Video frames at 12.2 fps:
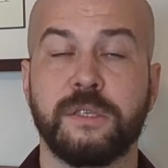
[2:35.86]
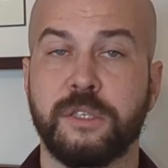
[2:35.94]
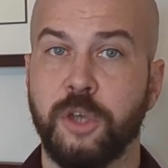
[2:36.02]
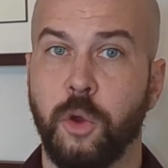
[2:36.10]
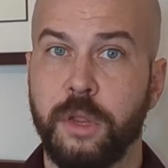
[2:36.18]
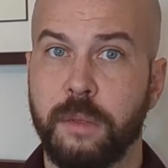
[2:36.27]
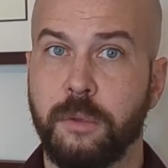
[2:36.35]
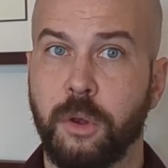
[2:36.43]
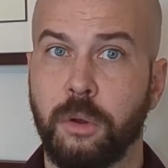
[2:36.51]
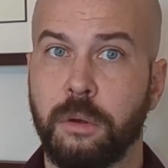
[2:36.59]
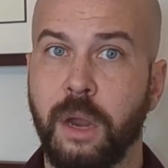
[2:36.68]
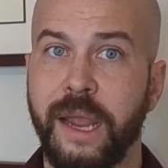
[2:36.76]
Sodium
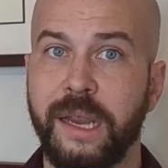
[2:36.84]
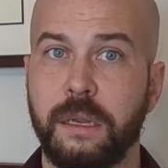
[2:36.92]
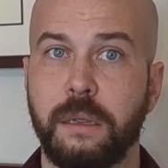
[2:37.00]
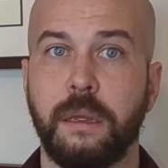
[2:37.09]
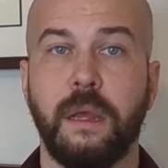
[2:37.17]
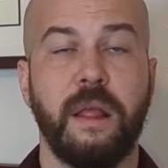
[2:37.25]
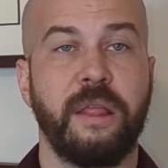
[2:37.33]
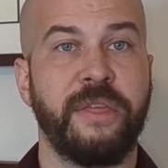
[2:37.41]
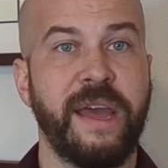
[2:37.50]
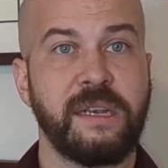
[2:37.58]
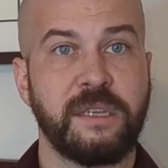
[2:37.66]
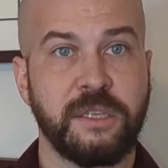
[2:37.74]
chloride,
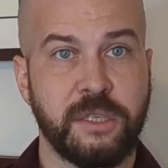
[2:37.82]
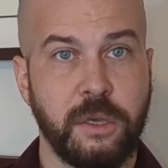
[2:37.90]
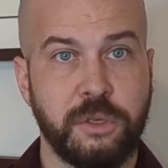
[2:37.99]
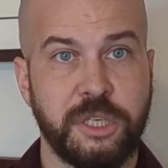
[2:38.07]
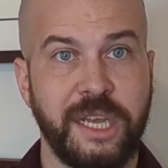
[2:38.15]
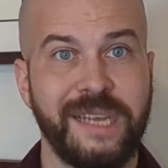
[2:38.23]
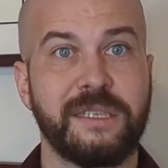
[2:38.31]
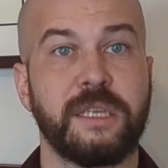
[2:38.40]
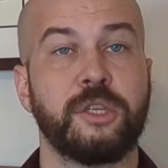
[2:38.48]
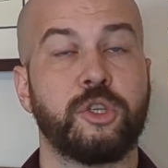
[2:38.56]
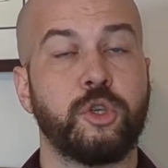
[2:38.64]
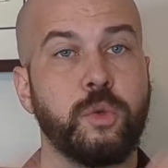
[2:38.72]
that
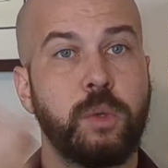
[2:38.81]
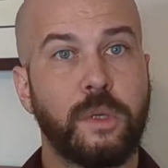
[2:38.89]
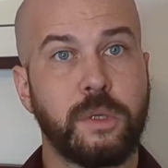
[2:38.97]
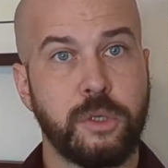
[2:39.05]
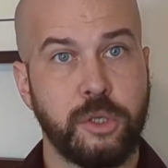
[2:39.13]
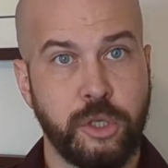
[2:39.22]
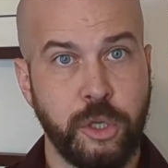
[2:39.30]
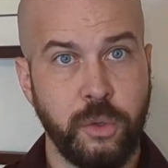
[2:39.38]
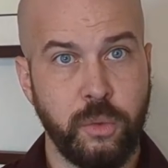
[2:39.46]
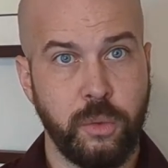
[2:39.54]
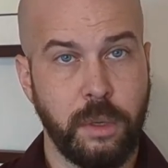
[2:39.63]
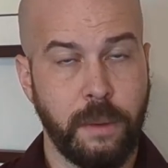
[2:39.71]
dissociates into
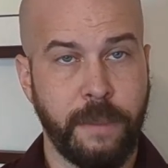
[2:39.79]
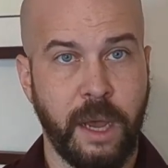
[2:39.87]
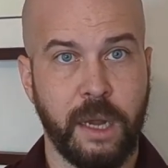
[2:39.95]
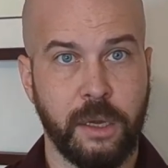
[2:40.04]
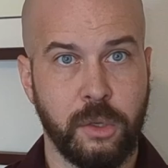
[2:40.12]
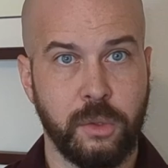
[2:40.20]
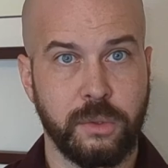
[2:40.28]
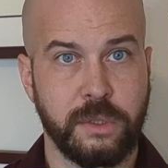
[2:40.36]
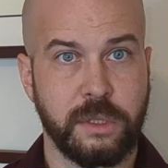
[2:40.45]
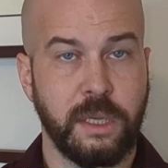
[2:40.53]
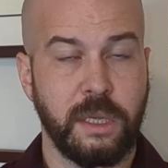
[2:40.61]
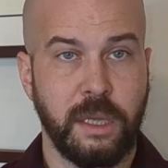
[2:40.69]
two
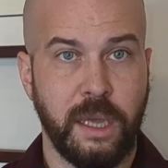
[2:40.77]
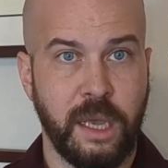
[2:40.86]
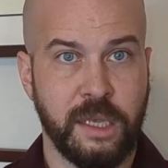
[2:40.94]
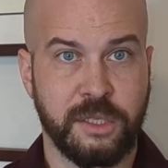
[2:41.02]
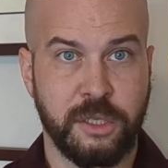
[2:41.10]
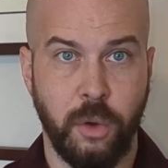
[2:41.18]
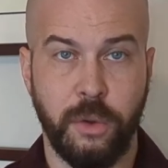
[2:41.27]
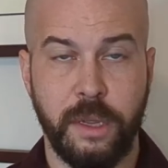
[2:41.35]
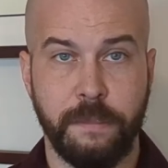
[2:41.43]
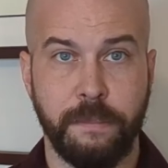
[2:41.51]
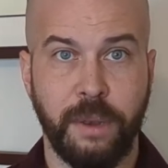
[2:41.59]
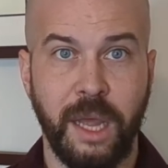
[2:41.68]
particles, a
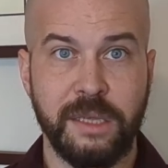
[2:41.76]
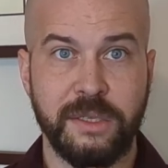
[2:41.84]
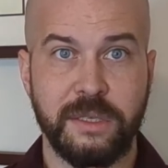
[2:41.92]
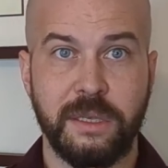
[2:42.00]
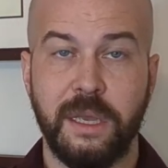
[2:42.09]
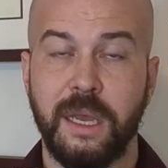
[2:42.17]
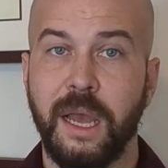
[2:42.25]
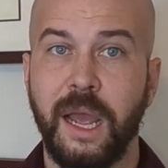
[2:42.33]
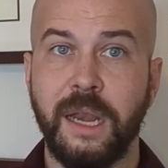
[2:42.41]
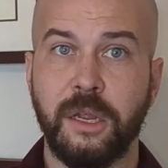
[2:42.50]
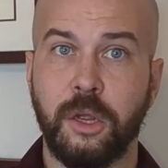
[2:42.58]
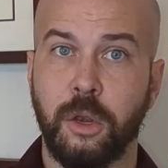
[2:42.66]
sodium plus
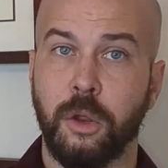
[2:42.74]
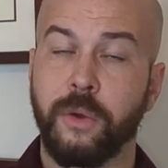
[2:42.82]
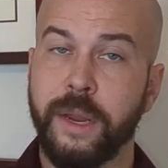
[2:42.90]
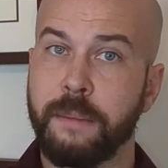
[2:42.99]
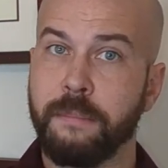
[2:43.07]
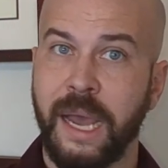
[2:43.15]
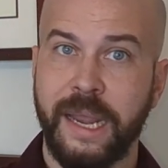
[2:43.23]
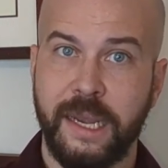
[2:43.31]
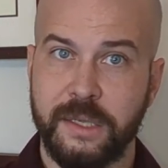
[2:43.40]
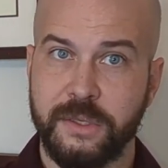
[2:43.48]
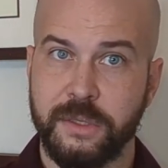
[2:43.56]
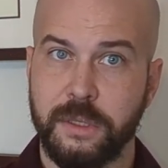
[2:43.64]
and a chlorine
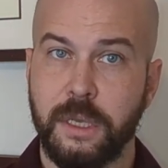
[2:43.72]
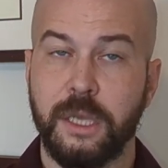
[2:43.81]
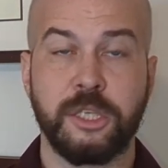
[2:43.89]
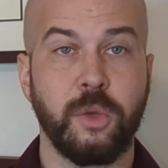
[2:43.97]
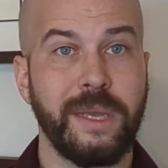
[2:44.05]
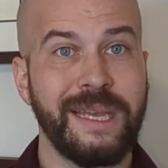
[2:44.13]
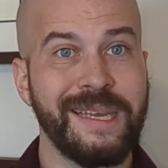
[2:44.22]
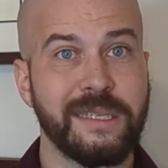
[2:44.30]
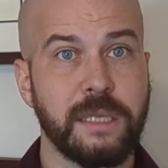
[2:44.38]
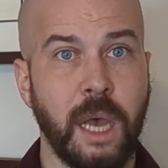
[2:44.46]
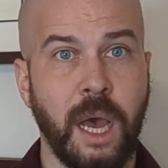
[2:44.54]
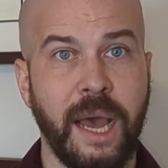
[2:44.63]
minus, so
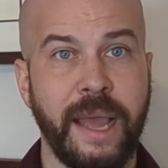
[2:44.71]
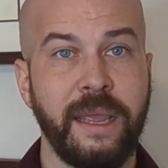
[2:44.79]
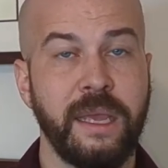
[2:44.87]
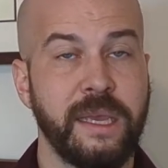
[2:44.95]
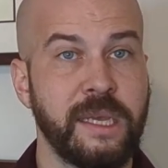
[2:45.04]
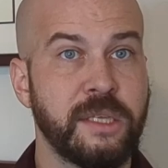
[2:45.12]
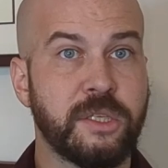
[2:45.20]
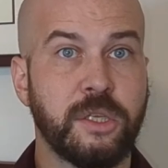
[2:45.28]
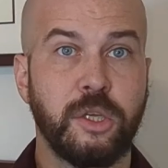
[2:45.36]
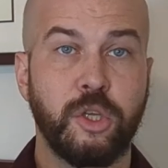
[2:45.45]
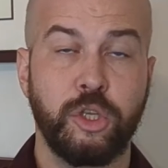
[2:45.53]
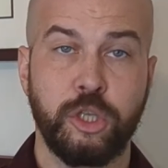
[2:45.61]
its I
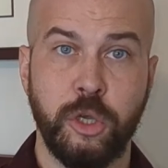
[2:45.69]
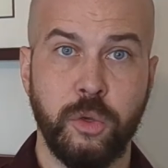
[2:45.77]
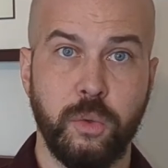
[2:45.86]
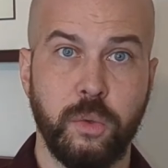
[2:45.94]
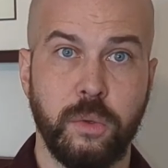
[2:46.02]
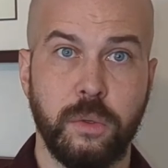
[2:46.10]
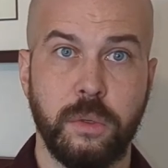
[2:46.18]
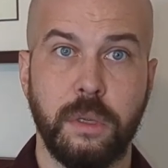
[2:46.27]
is 2.